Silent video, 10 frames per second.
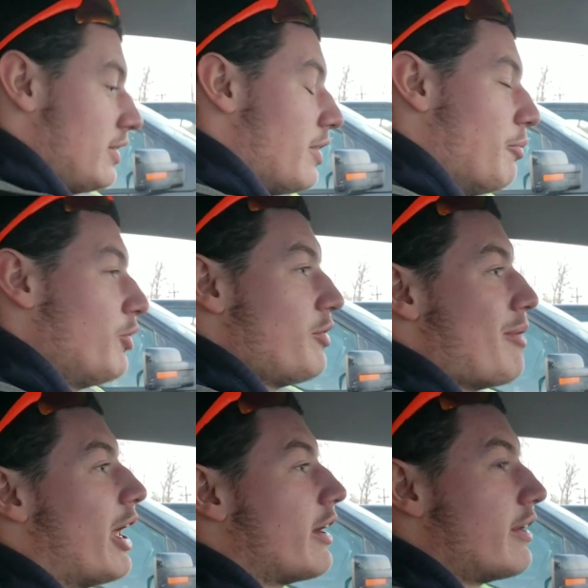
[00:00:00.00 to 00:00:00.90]
The
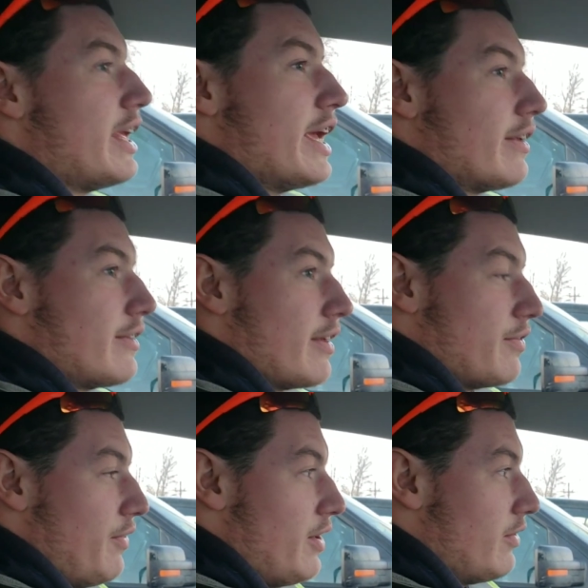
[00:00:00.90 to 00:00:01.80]
Multimatic
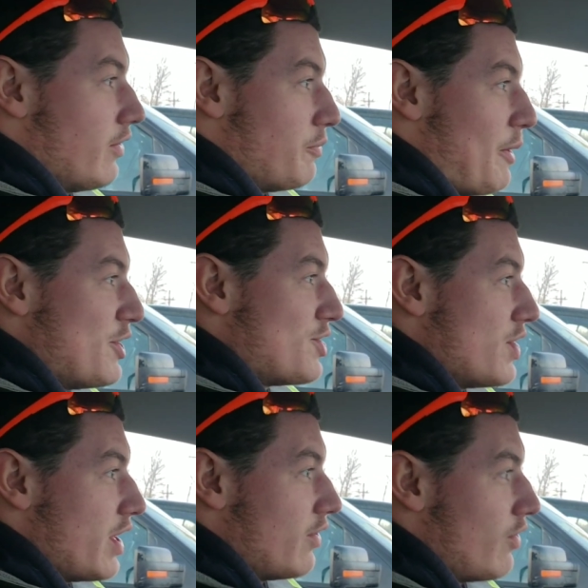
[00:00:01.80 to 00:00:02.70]
DSSV
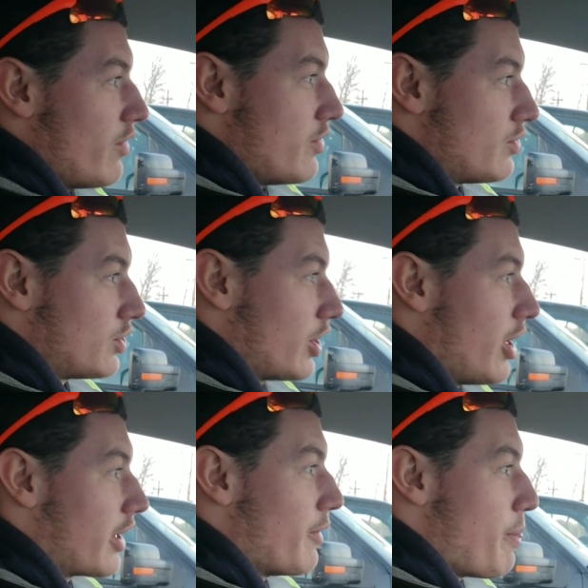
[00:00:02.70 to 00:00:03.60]
suspension that is on this
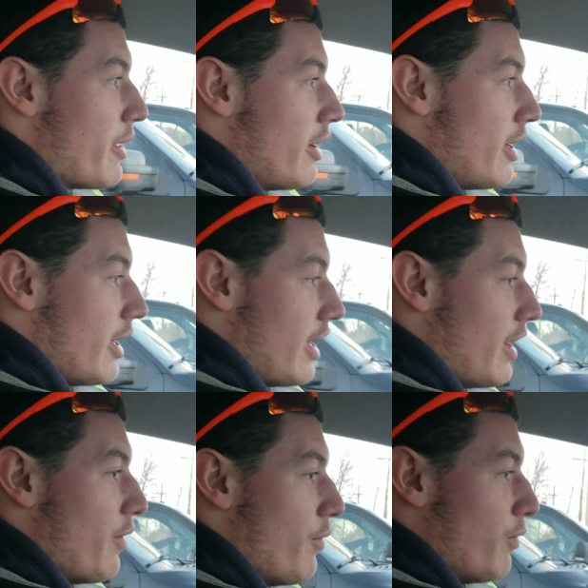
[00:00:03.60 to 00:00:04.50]
truck
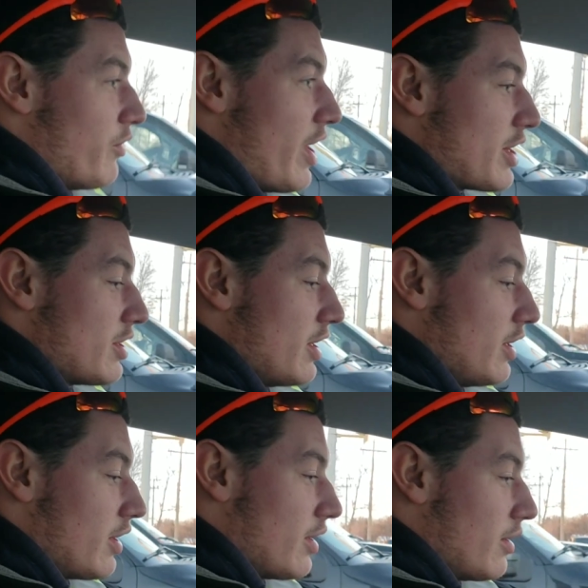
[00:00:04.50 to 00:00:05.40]
was
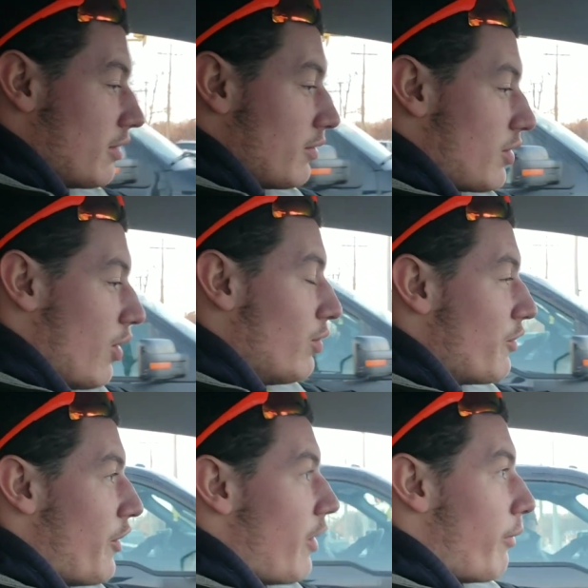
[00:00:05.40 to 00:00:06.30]
actually
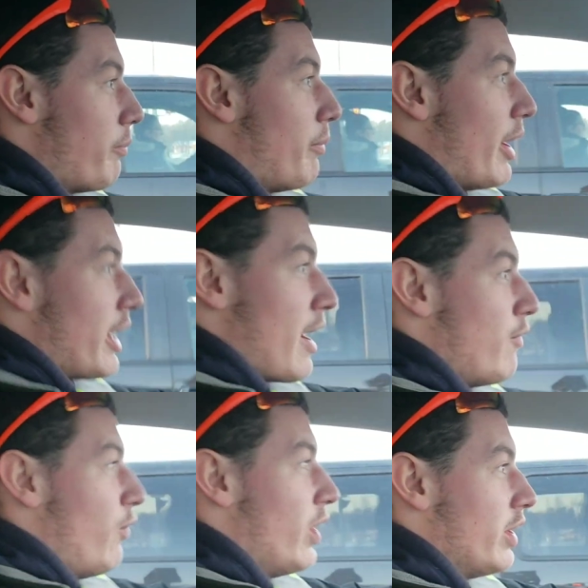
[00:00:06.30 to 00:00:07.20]
co-developed by
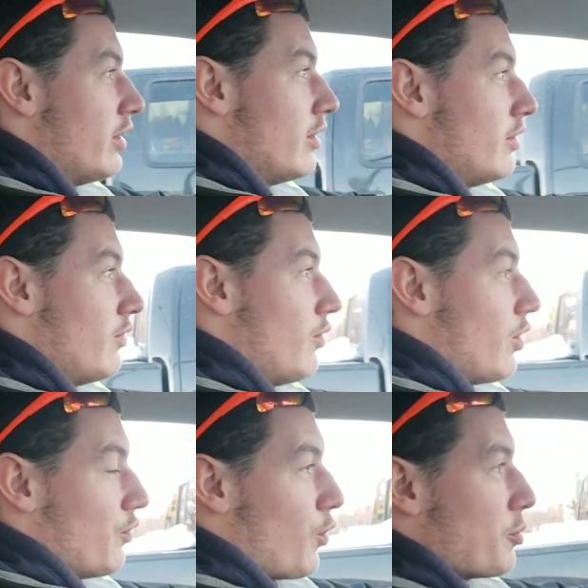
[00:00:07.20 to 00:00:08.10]
F1
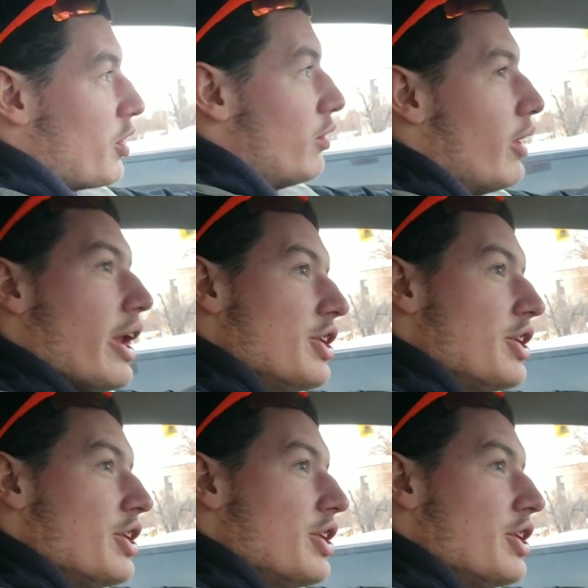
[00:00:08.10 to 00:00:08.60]
or Formula 1